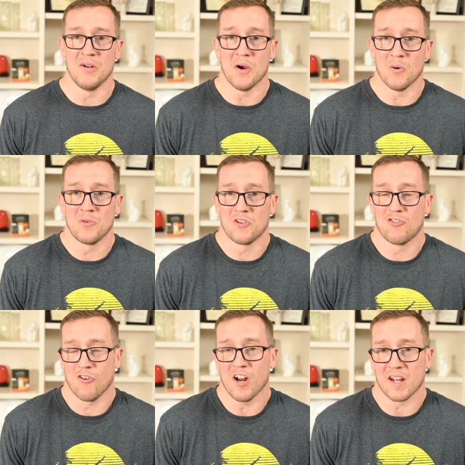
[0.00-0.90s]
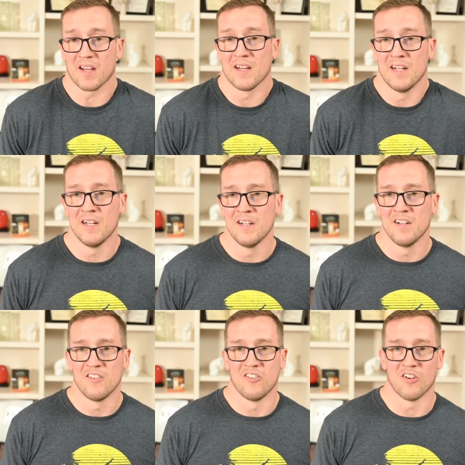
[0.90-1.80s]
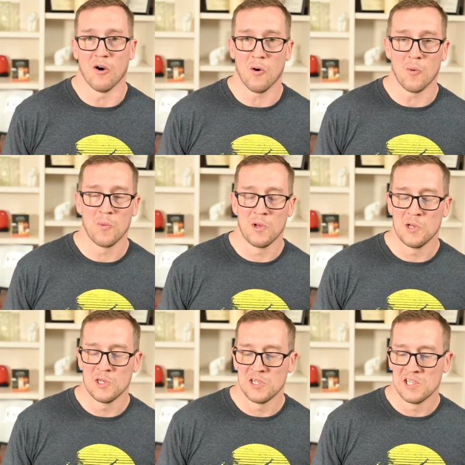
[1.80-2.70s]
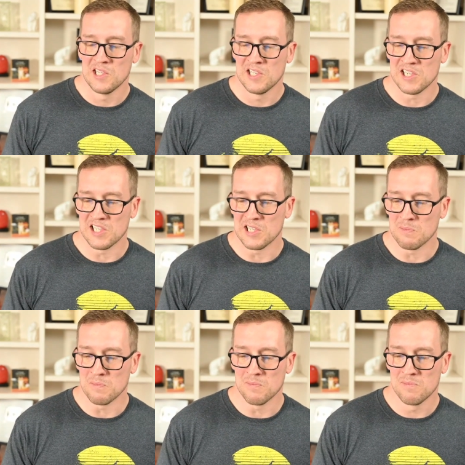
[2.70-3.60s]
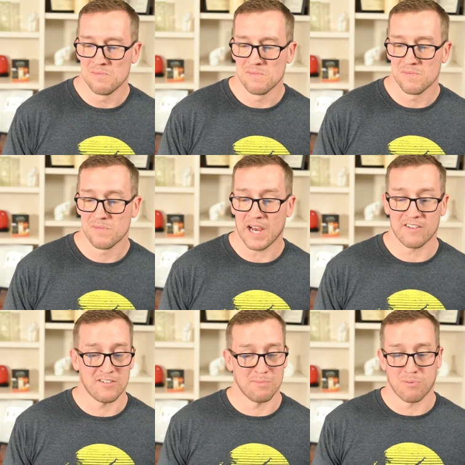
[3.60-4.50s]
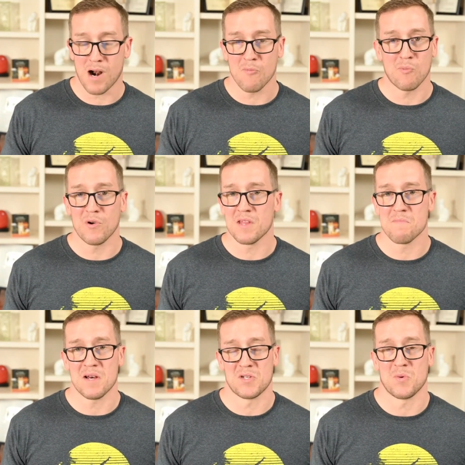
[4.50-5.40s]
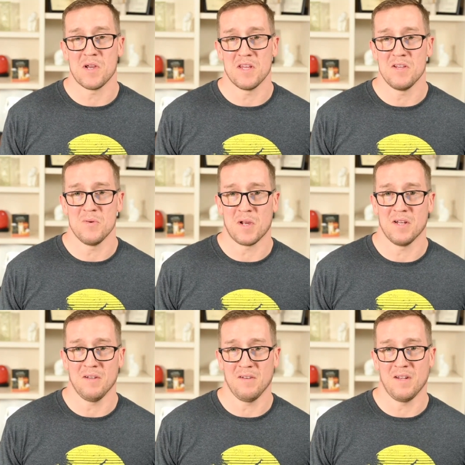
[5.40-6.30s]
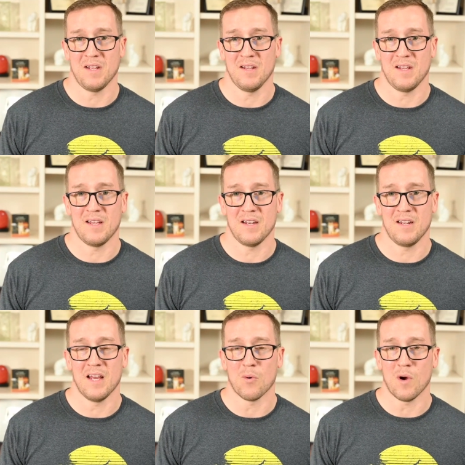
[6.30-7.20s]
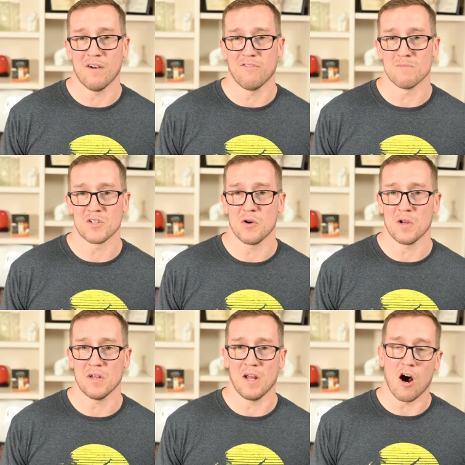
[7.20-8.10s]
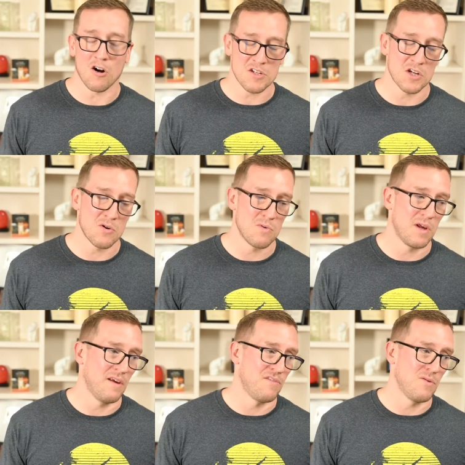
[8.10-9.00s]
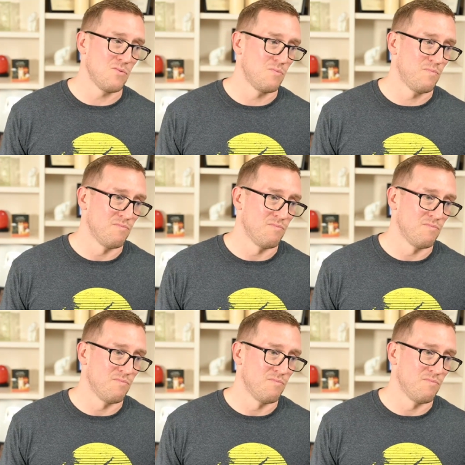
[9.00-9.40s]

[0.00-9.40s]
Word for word: you know, to drink. So um, that's probably the best way that you can get get away from soda. Also, if you